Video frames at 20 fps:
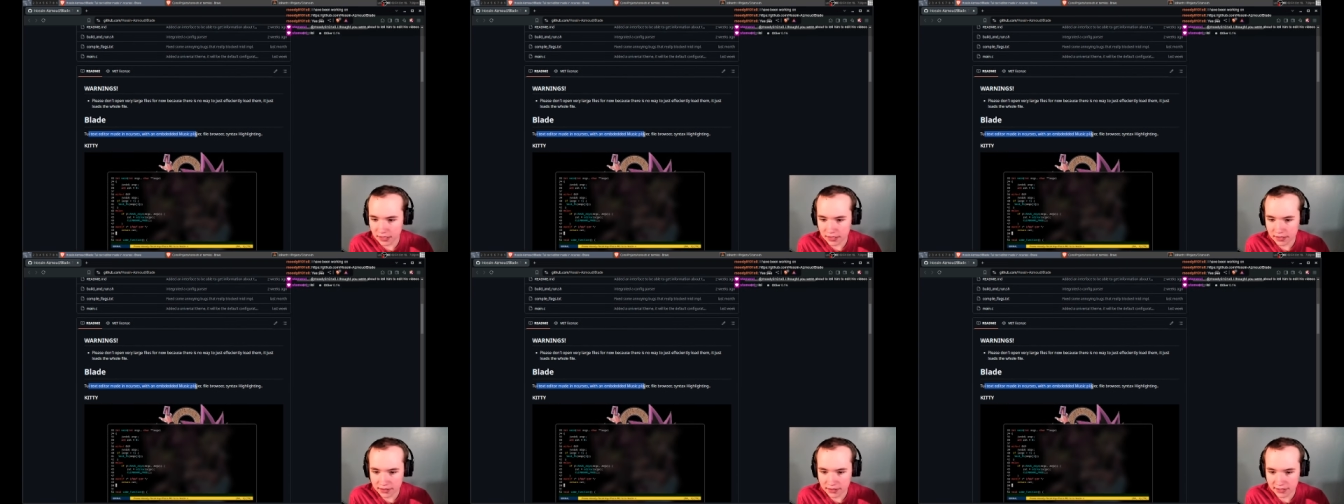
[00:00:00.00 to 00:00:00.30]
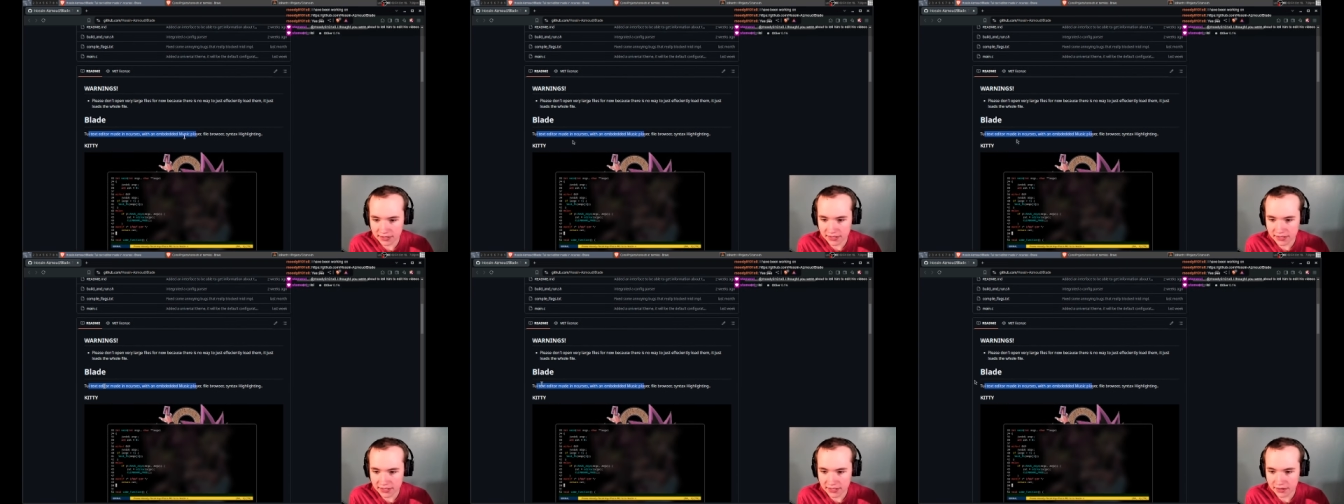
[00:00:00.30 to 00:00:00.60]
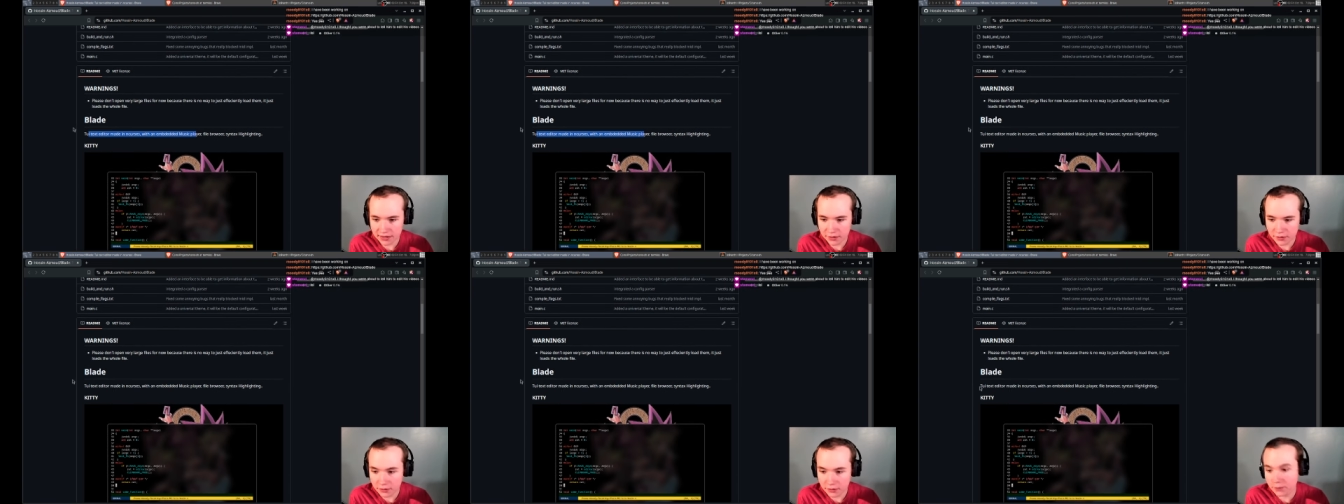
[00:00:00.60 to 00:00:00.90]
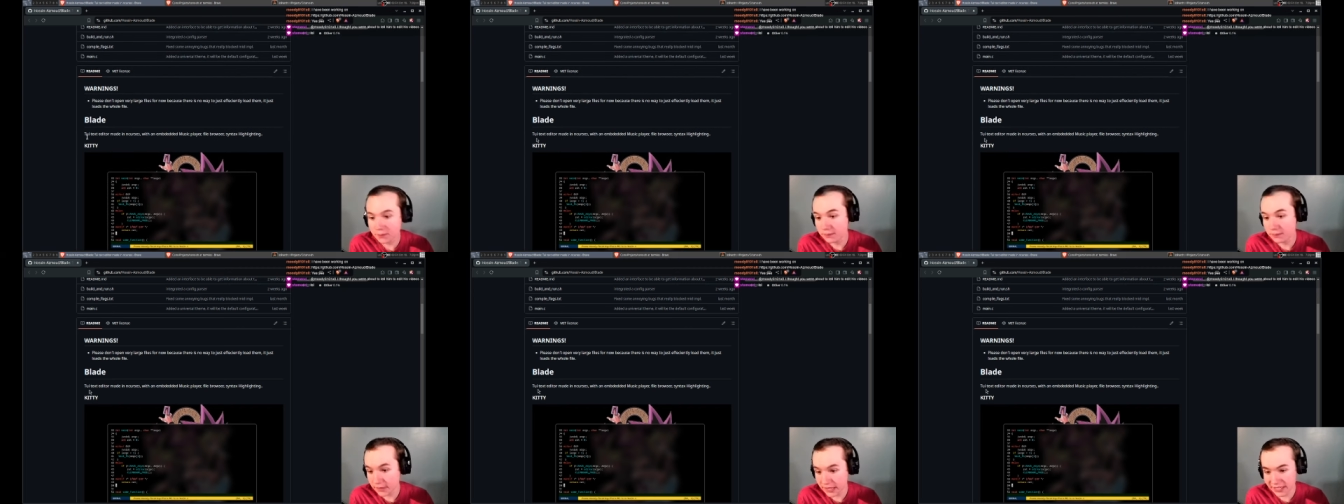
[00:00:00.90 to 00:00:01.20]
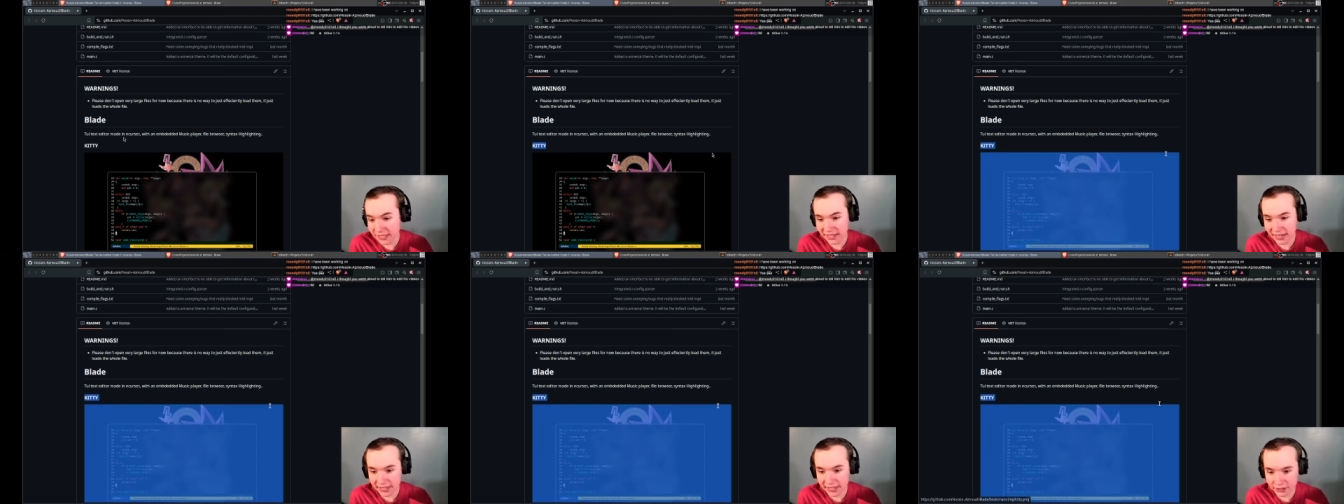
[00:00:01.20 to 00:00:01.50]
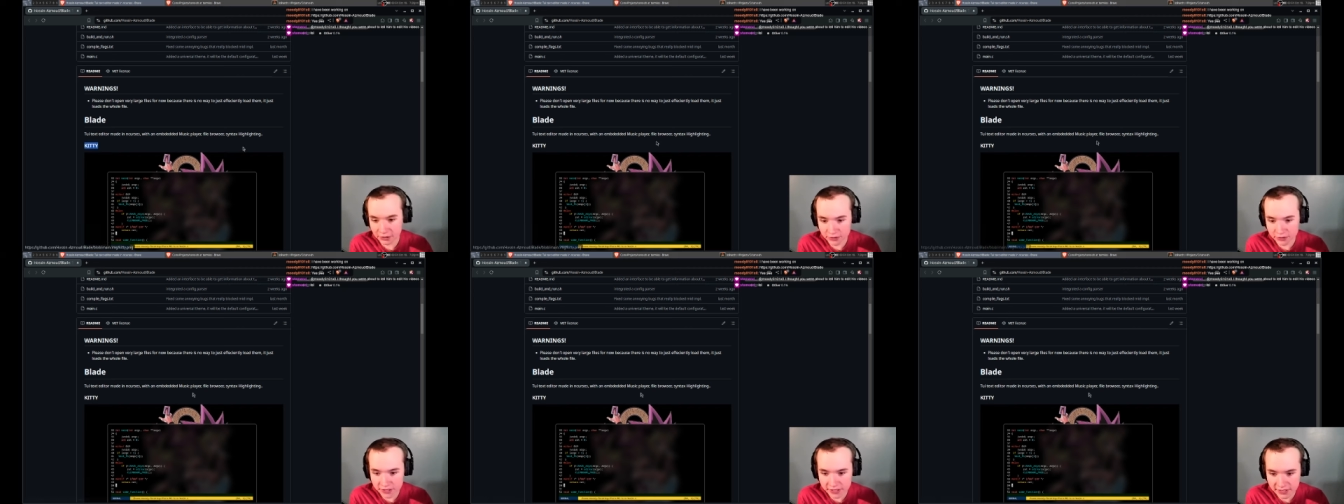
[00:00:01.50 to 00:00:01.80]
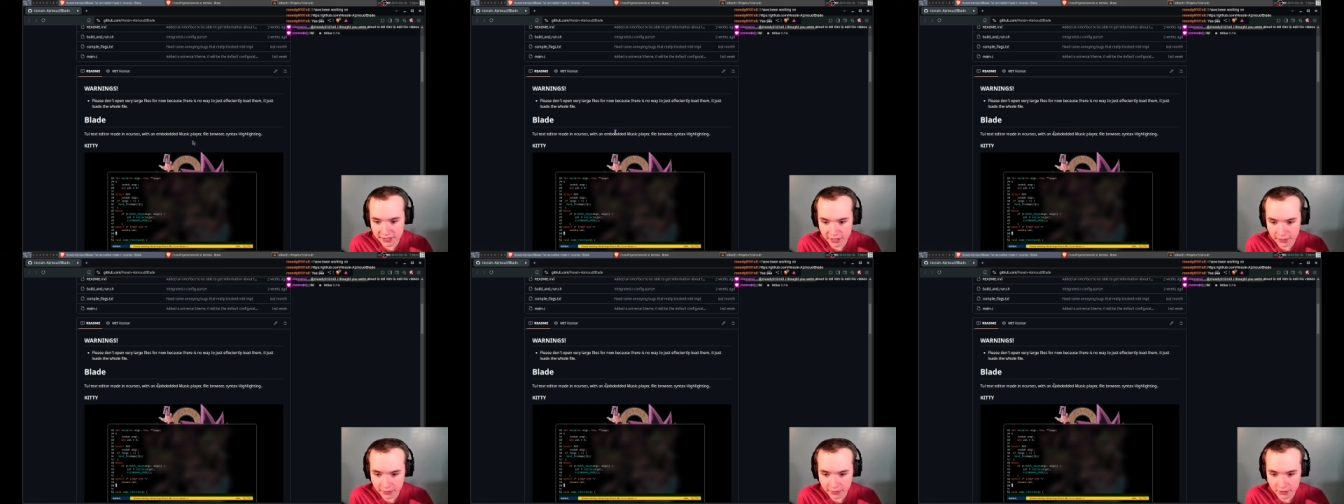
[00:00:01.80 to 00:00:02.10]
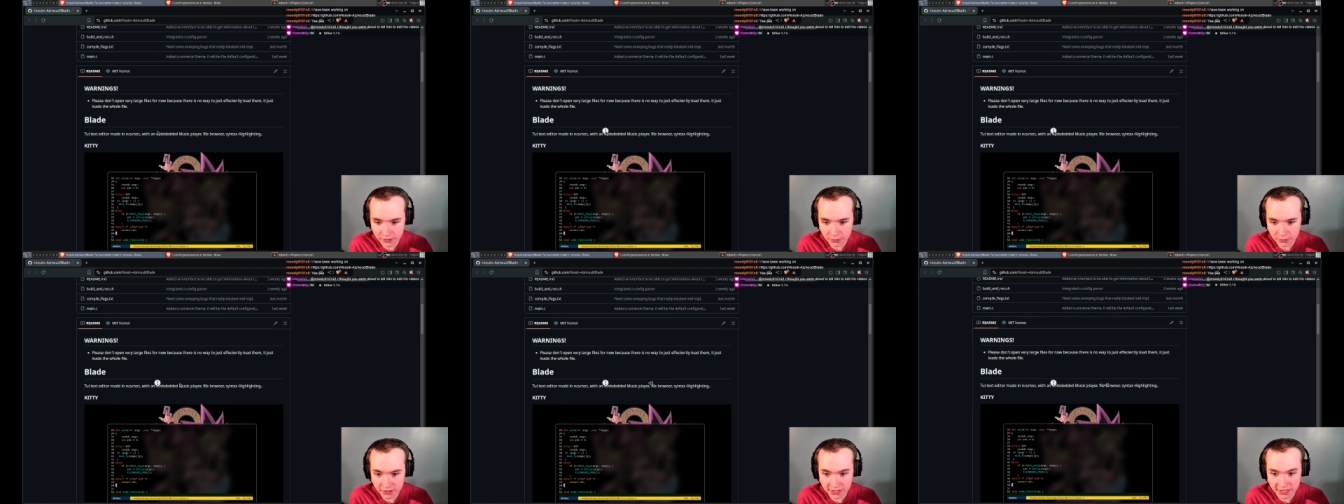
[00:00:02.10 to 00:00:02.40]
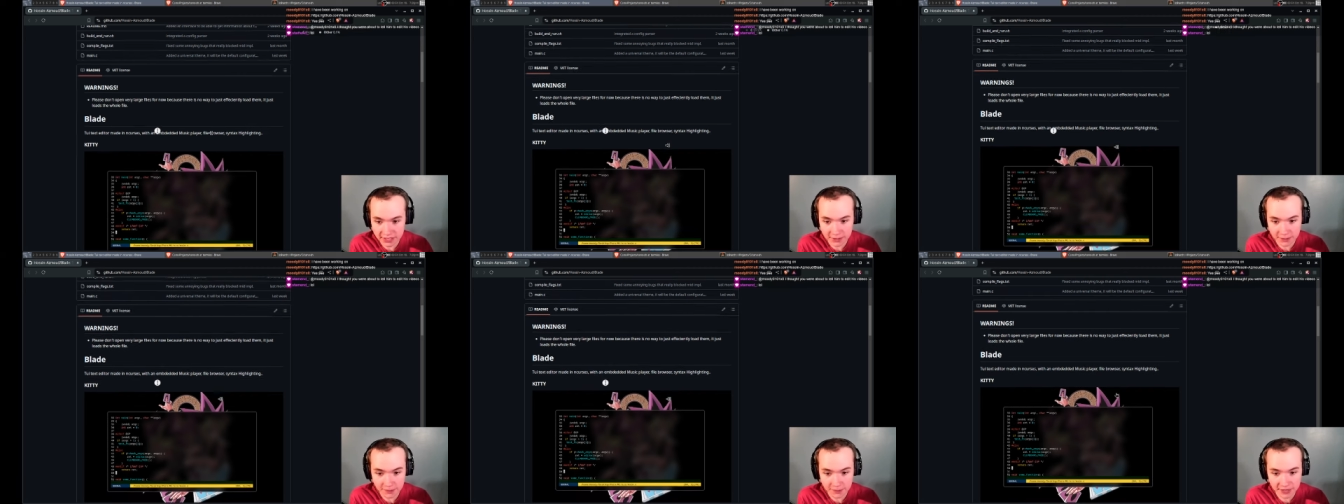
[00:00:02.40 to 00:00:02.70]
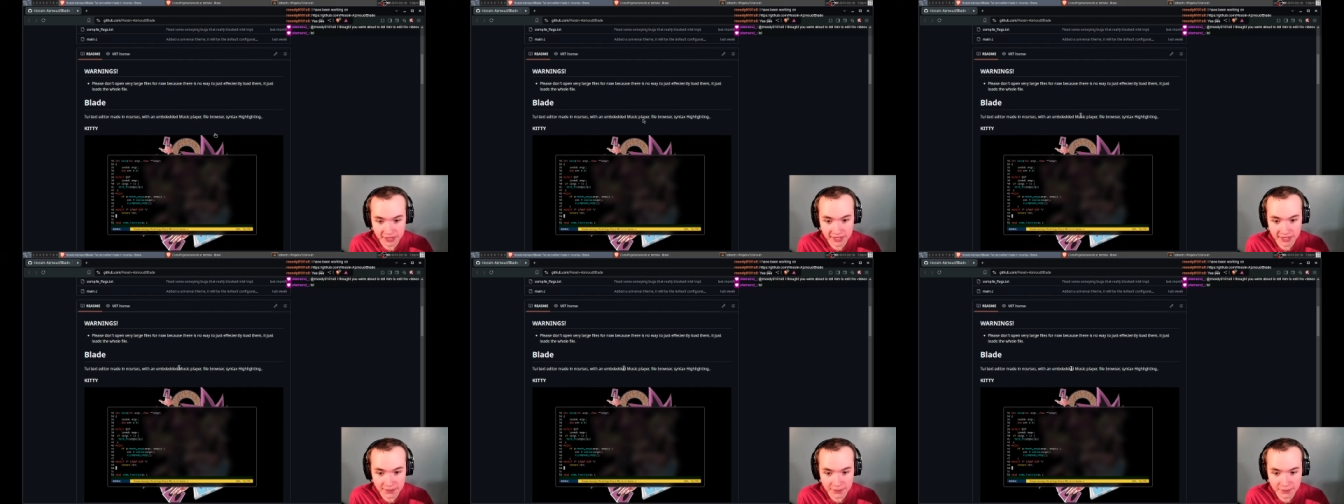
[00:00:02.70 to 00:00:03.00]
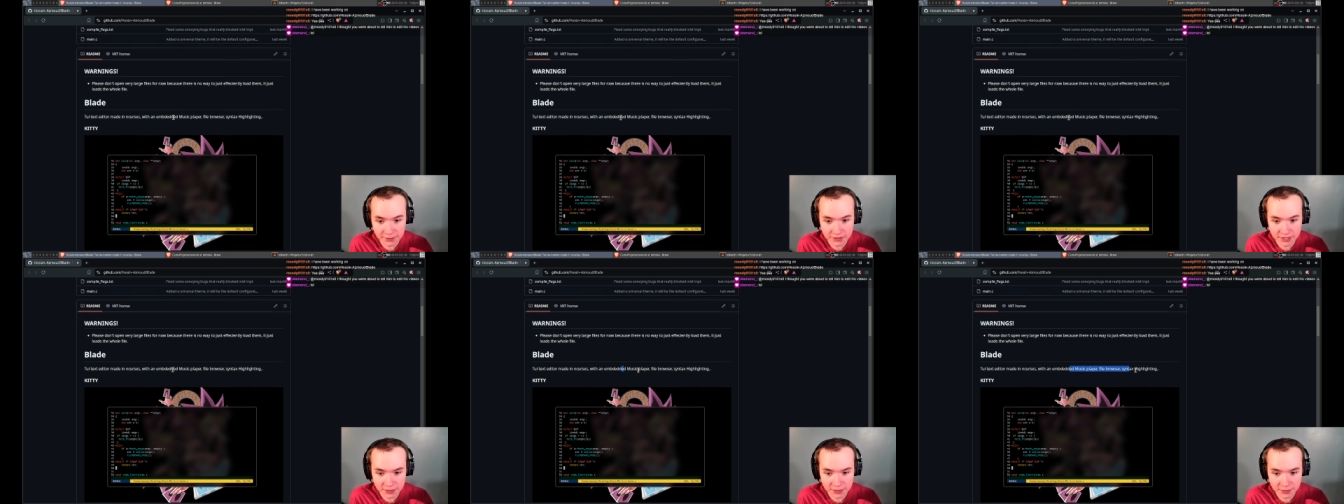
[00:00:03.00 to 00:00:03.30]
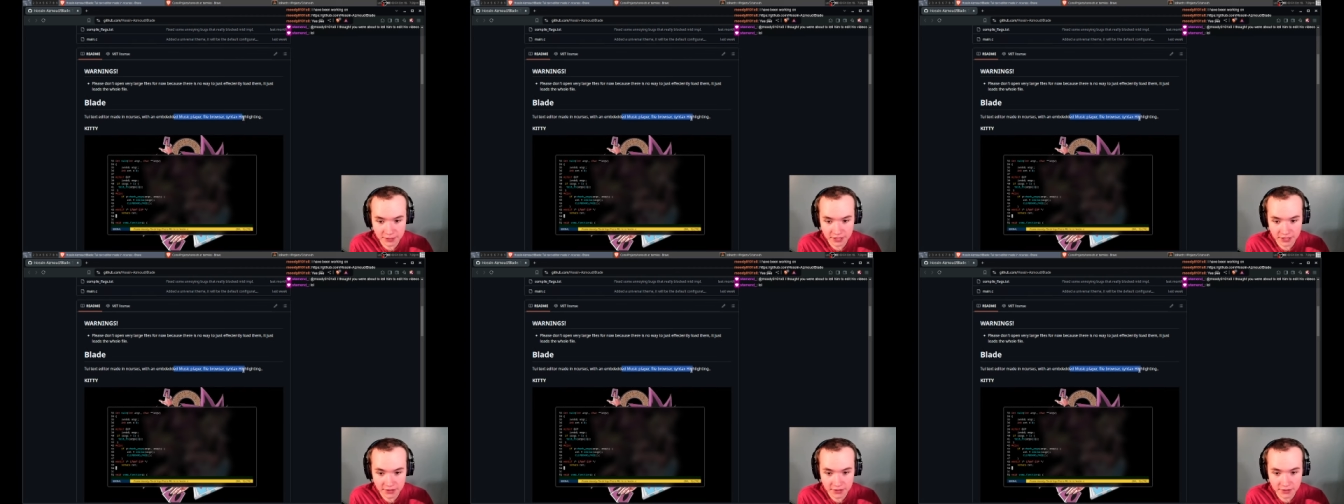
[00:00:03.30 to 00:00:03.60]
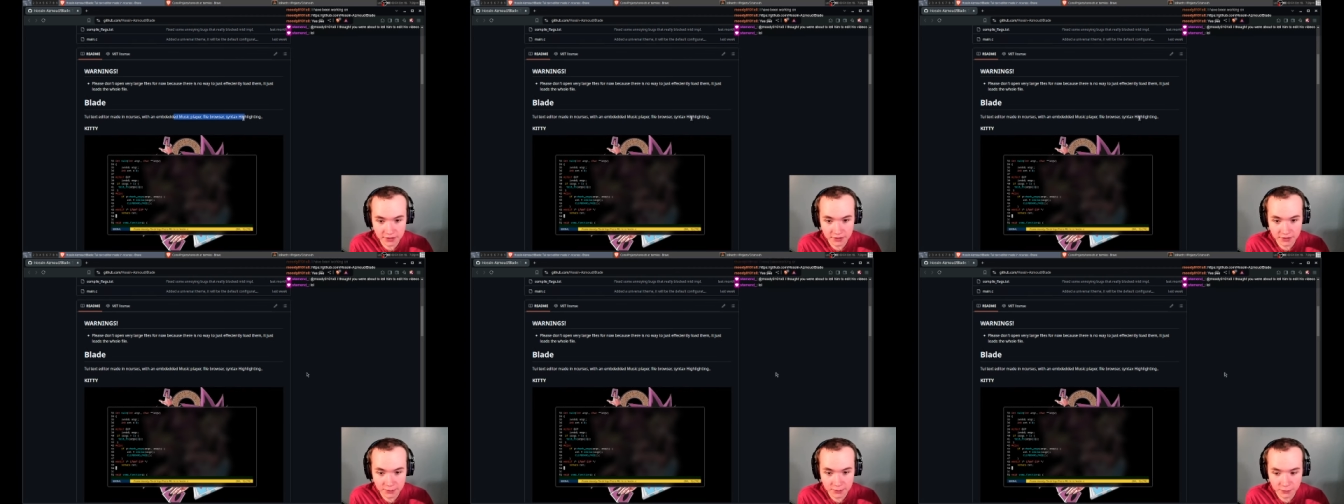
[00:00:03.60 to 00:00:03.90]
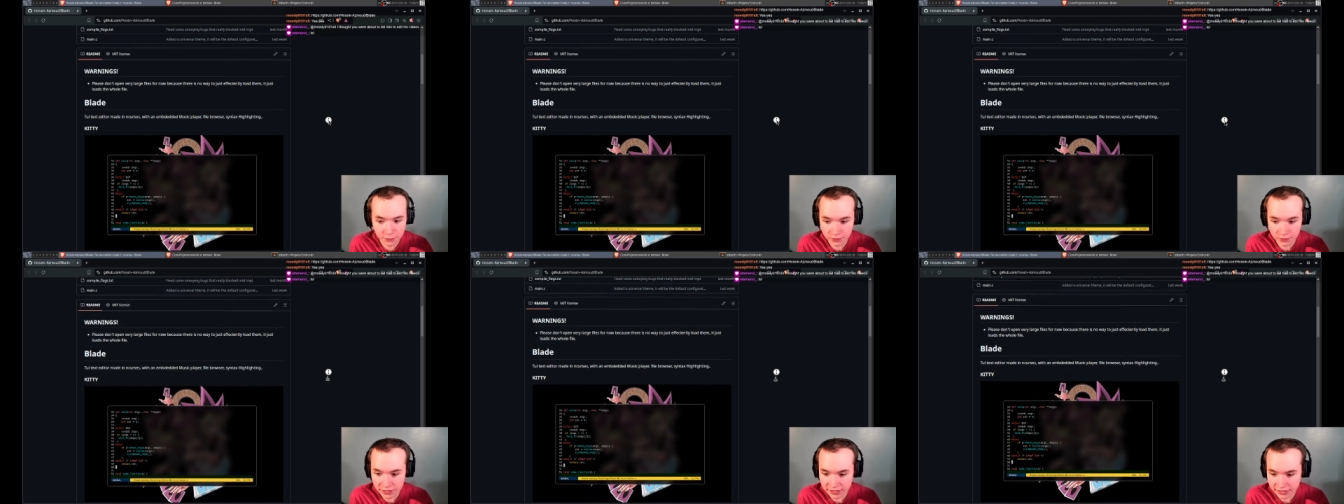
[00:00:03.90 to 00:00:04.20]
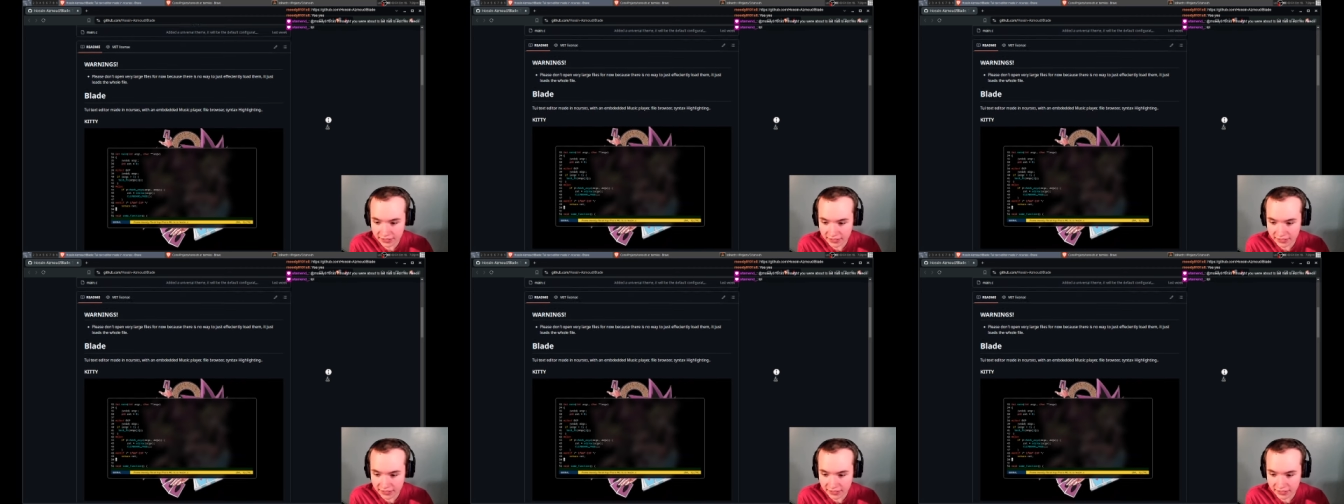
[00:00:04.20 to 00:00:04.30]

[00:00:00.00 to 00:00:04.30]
Let's see. Made an N curses W with an embedded music player. Really?